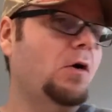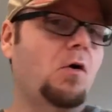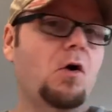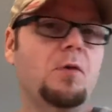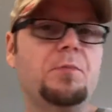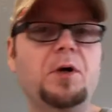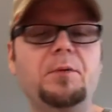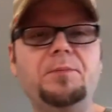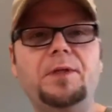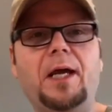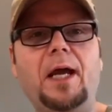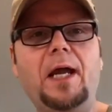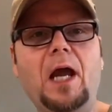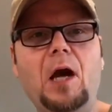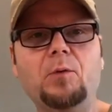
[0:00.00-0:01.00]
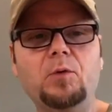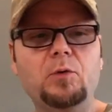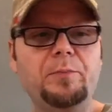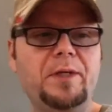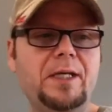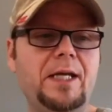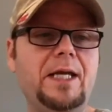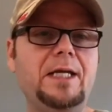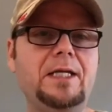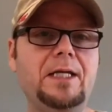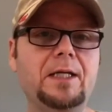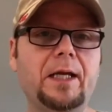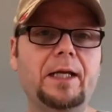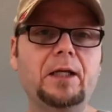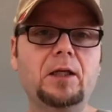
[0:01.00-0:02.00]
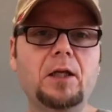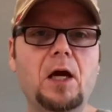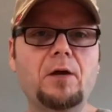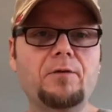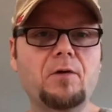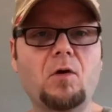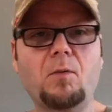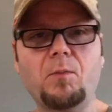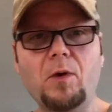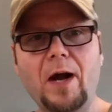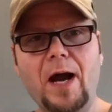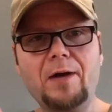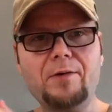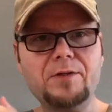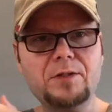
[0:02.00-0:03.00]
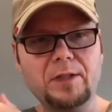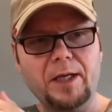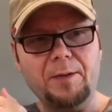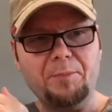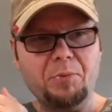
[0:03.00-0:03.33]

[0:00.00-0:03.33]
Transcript: carb up day. I will be eating a lot of carbohydrates today,